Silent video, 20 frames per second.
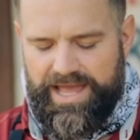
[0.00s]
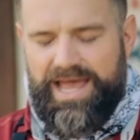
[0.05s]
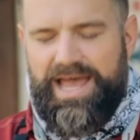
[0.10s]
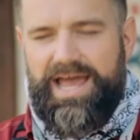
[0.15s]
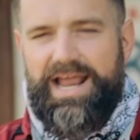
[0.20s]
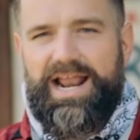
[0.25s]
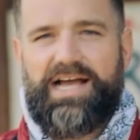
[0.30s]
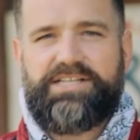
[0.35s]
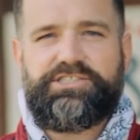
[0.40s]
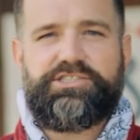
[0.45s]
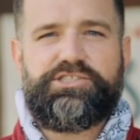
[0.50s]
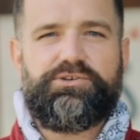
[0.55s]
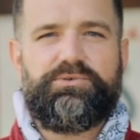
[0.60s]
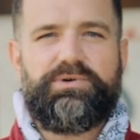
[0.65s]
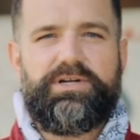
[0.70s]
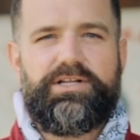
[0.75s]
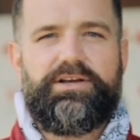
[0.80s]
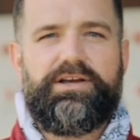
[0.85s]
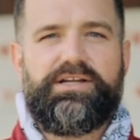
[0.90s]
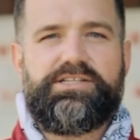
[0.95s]
It acts as a
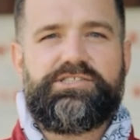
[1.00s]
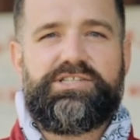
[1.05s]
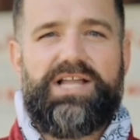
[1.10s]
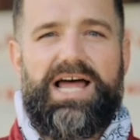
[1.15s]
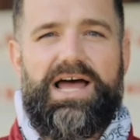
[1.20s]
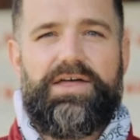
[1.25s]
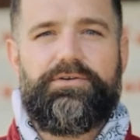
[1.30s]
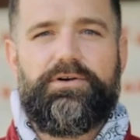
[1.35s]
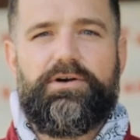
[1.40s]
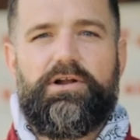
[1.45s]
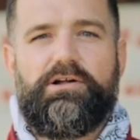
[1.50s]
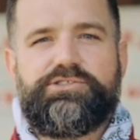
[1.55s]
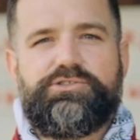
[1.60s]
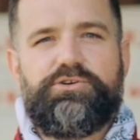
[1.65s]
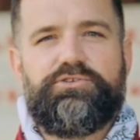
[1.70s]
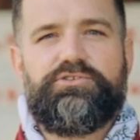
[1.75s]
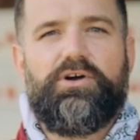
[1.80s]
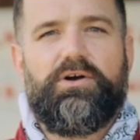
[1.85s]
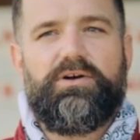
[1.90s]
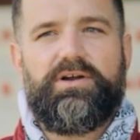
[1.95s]
really good slather. It
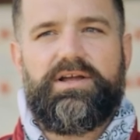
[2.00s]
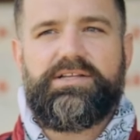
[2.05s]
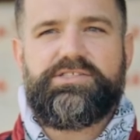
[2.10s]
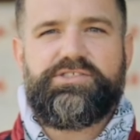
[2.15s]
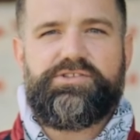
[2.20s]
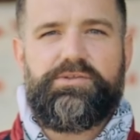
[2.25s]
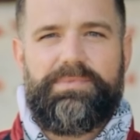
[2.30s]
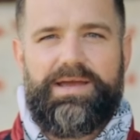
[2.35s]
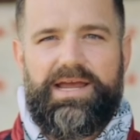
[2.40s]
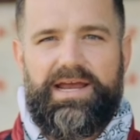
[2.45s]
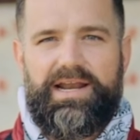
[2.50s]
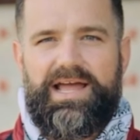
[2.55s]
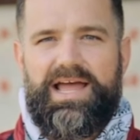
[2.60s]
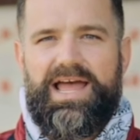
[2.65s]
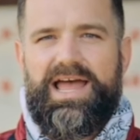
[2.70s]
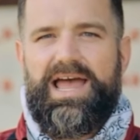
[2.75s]
also darkens the meat